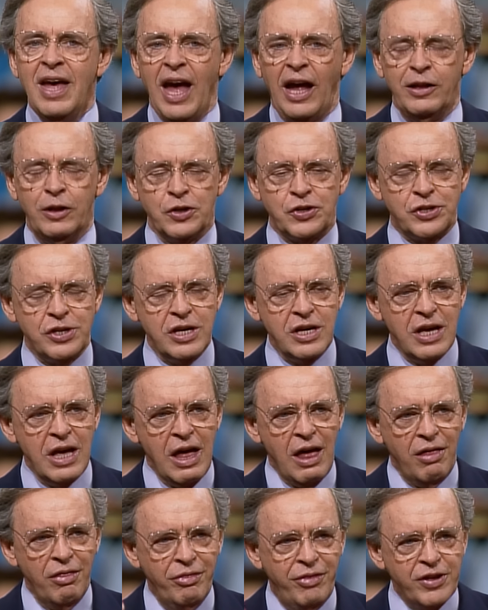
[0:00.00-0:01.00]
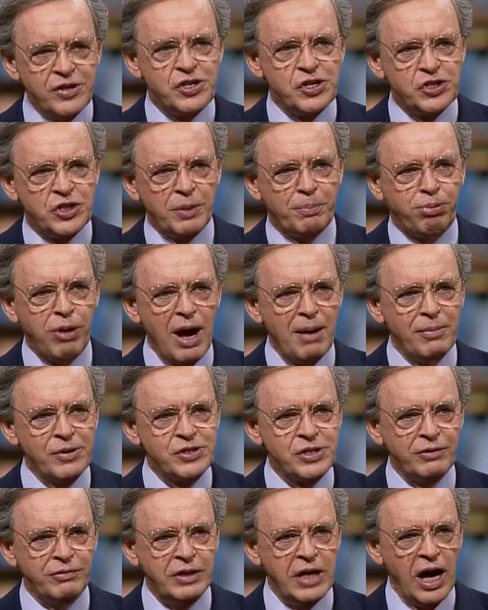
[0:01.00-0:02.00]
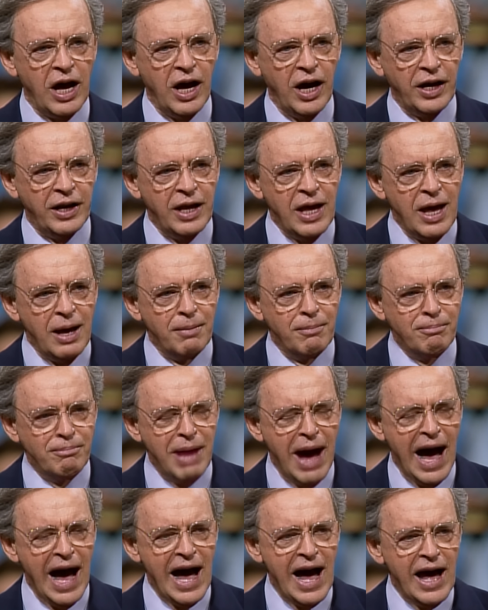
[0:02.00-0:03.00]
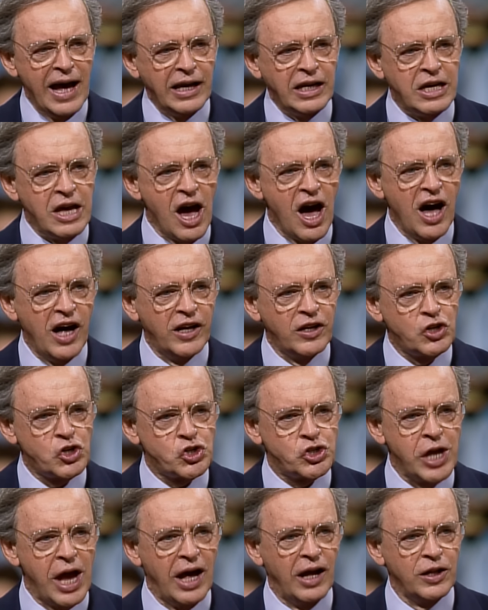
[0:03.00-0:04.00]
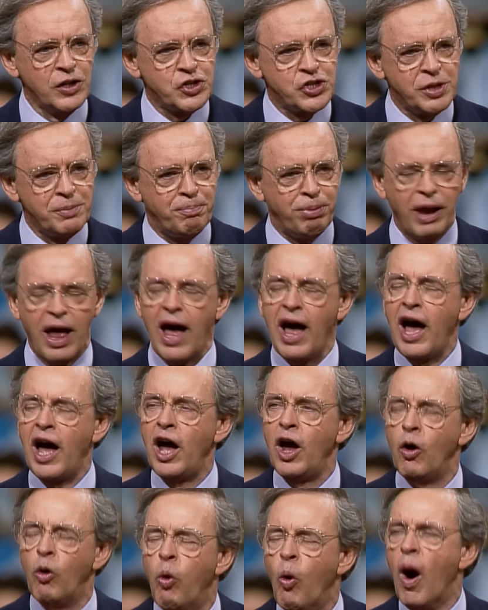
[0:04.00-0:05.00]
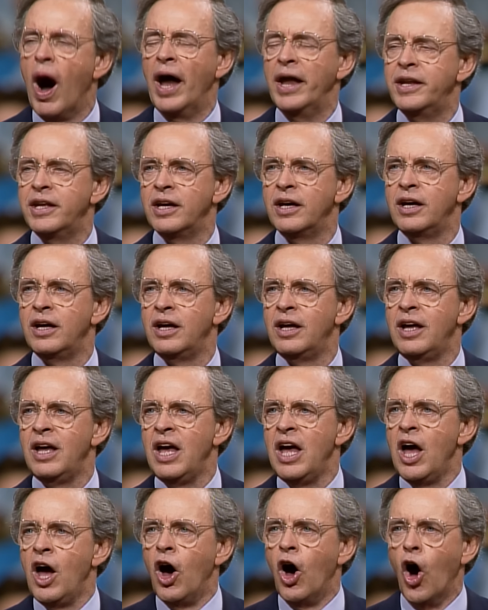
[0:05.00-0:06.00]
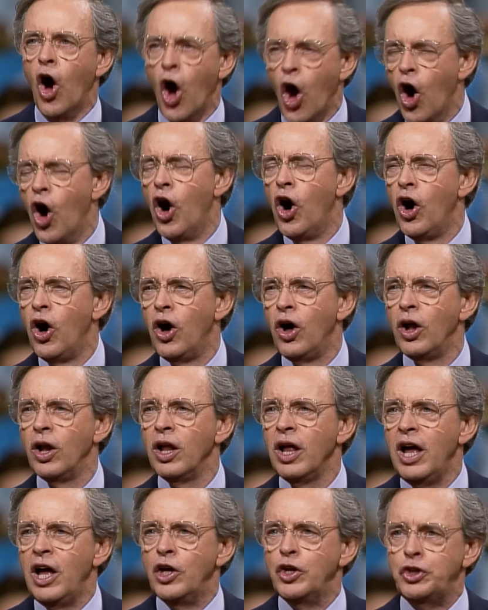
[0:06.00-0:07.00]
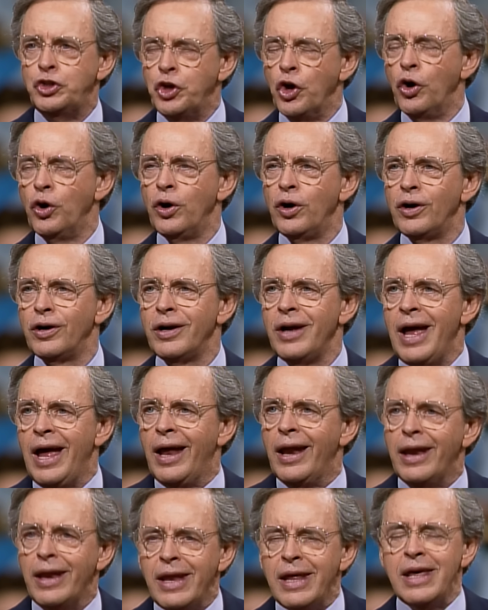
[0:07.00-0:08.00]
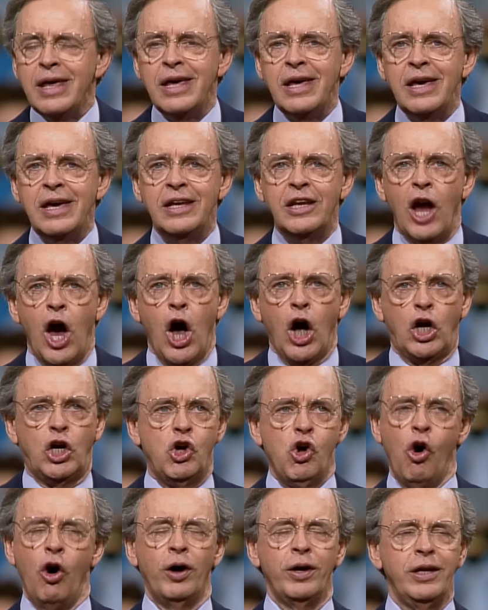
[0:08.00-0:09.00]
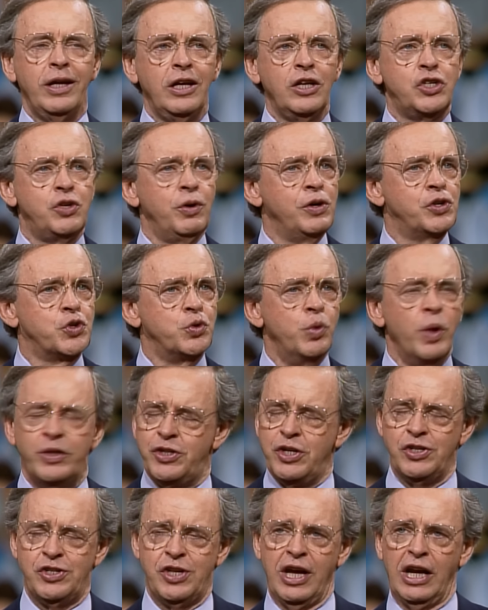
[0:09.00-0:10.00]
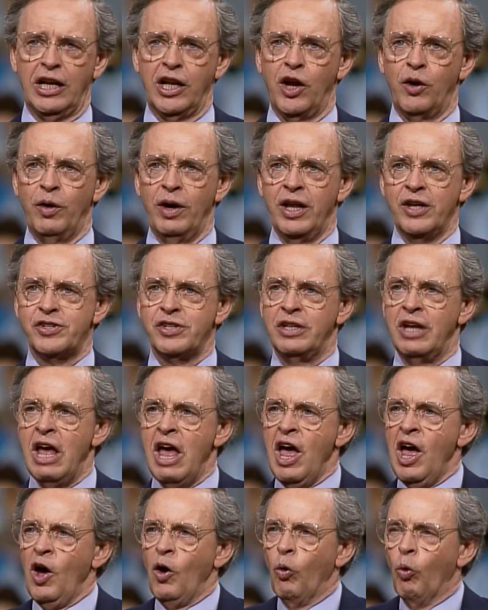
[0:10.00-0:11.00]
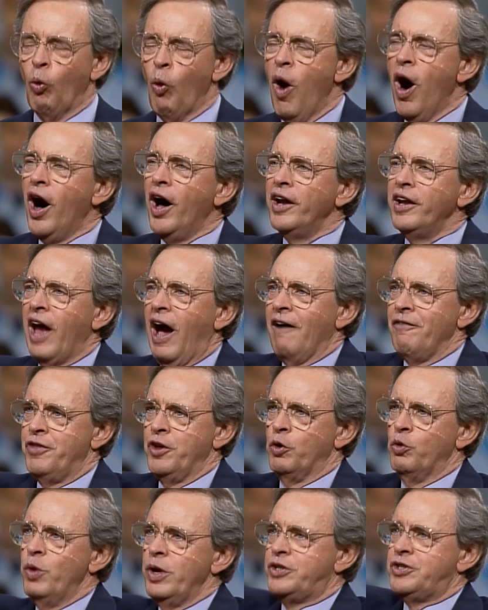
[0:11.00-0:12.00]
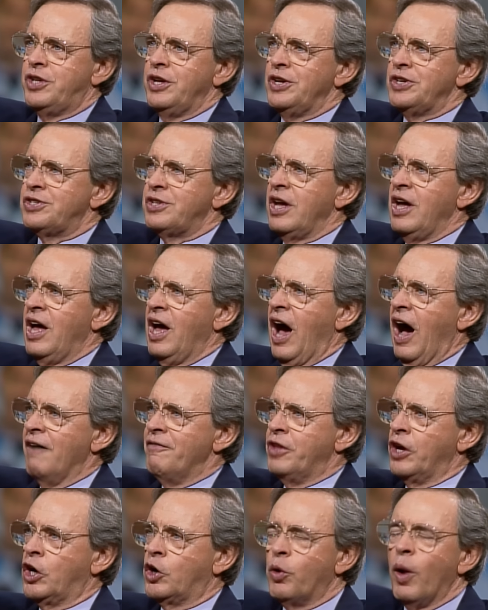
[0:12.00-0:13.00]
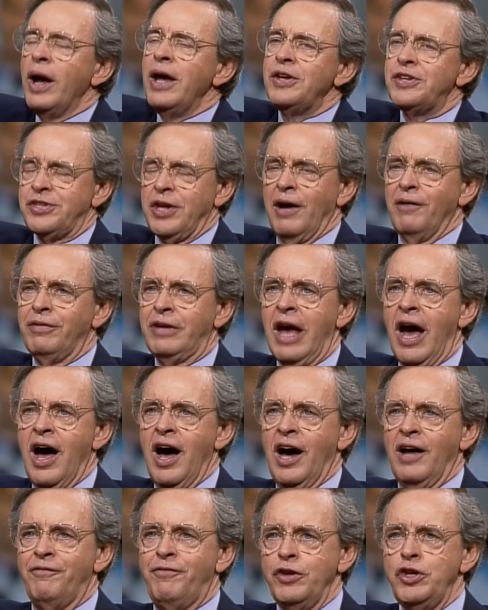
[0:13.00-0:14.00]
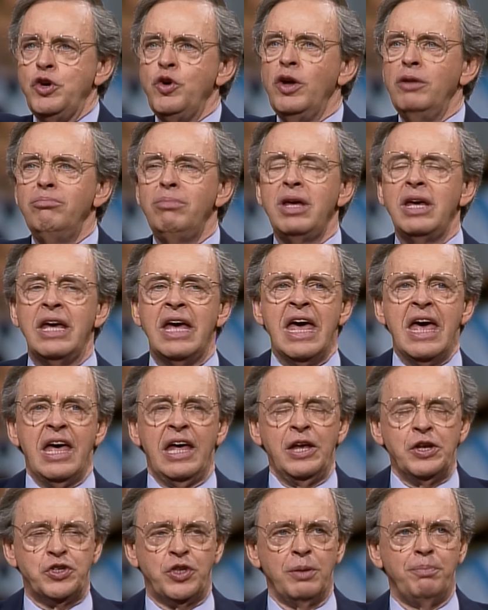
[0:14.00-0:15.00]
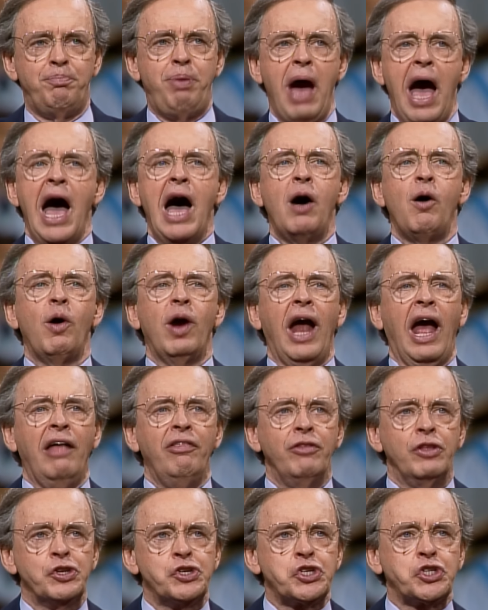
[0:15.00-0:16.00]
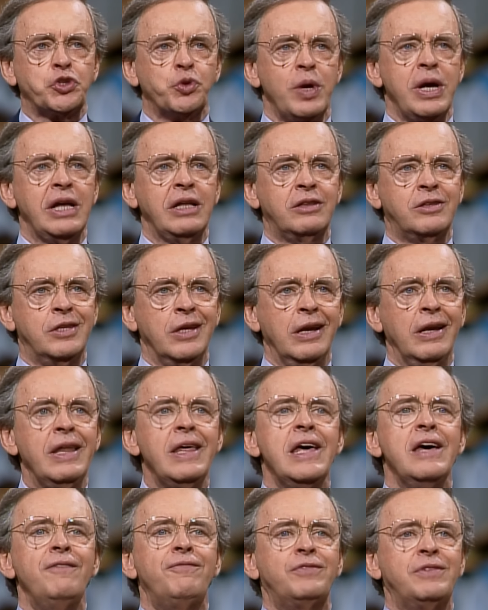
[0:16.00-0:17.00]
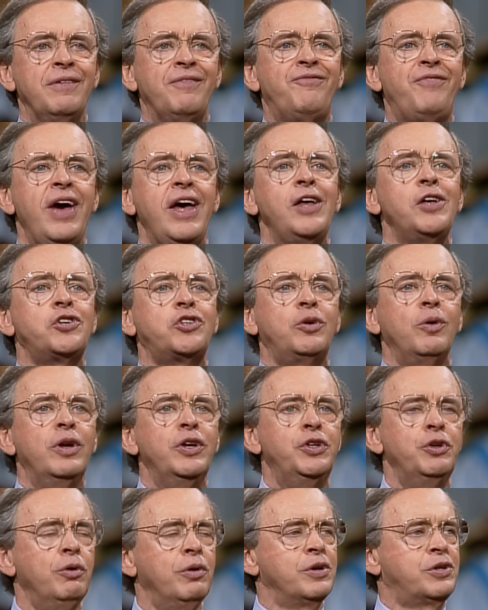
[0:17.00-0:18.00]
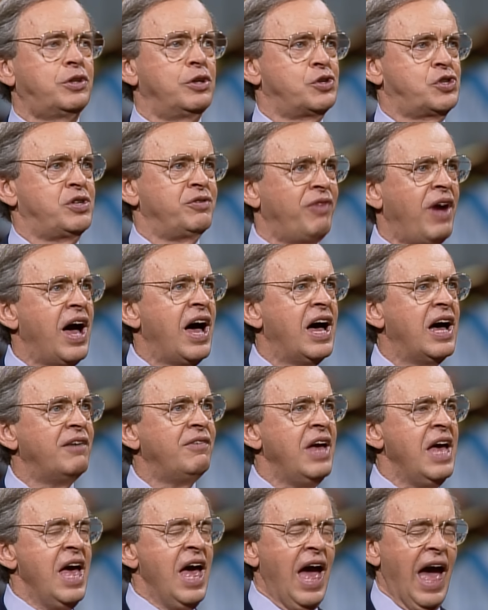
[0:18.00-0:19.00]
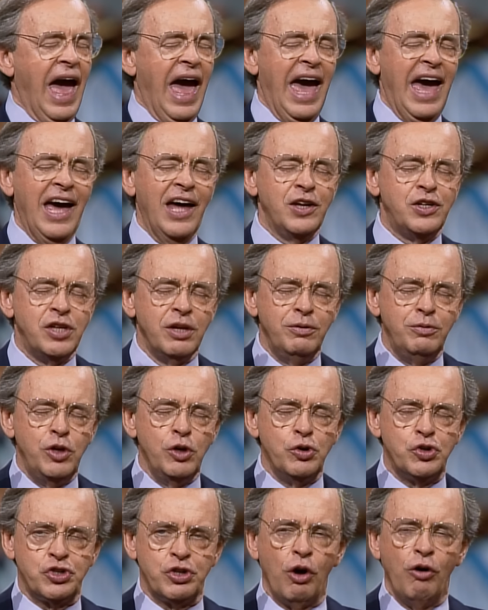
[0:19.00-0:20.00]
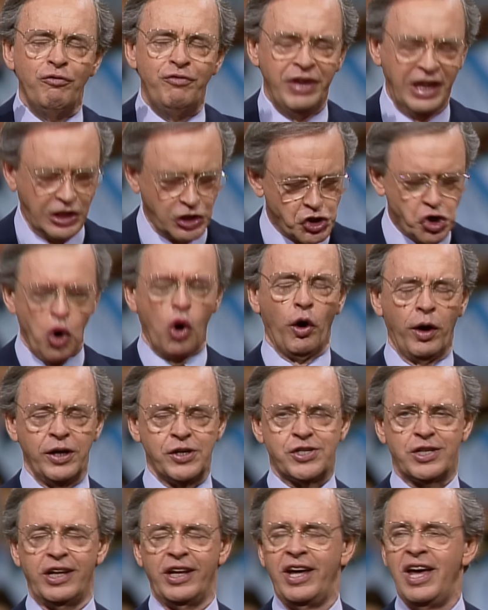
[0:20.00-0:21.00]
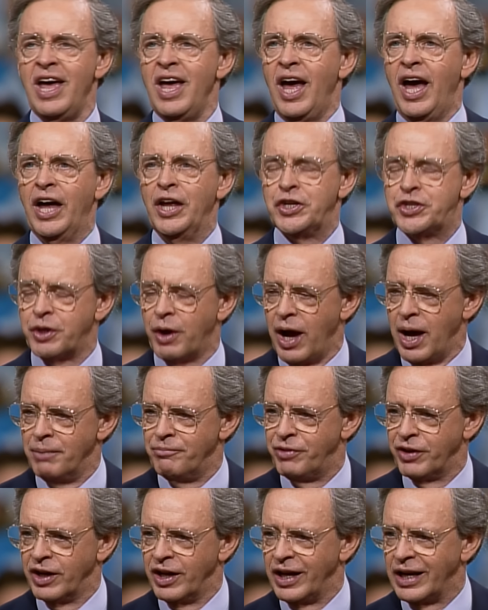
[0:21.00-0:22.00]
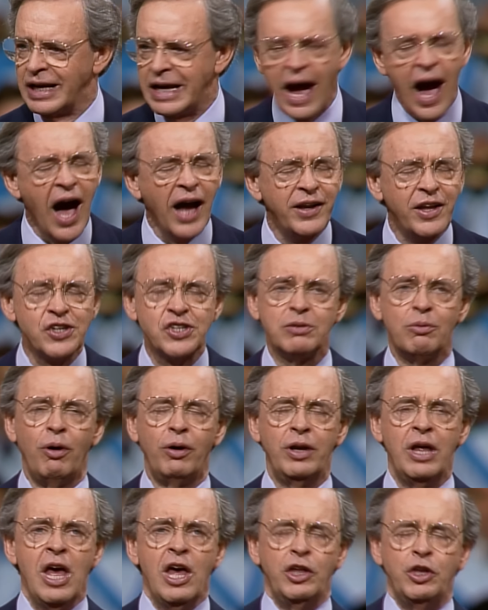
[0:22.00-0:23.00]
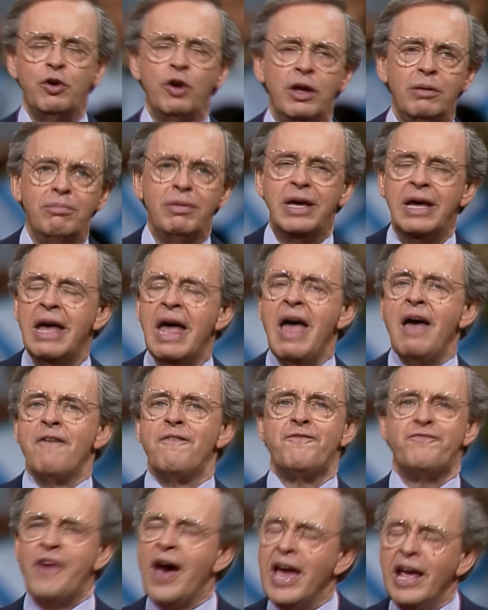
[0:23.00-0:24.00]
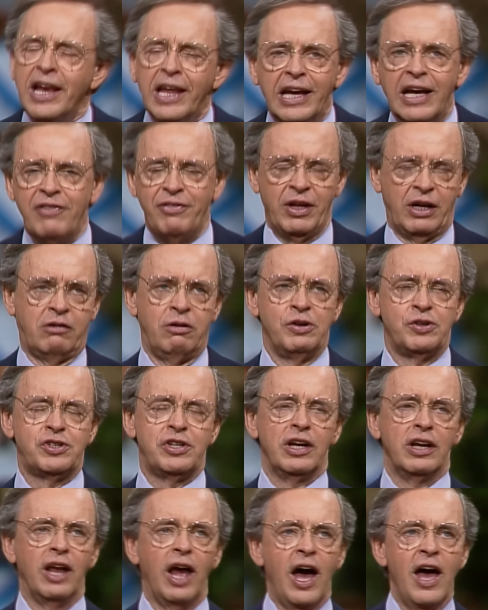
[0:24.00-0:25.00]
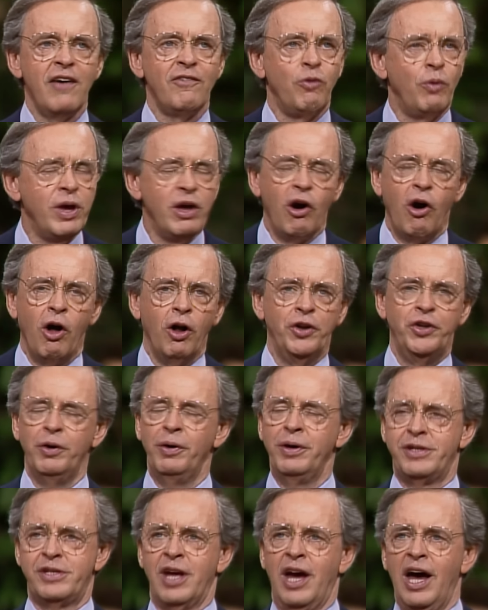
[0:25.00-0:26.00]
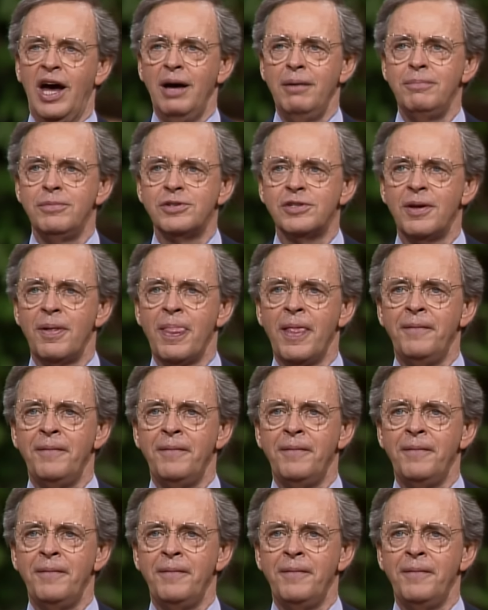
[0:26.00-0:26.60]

And you see, this is the promise of God. My God shall supply what? all your need according to his riches and glory. Listen, one of the riches of the grace of God for you and me is the power and the strength to live, to face, to endure, to survive, and to do so victoriously and triumphantly. God doesn't want you and me failing in the Christian life. We all do at times.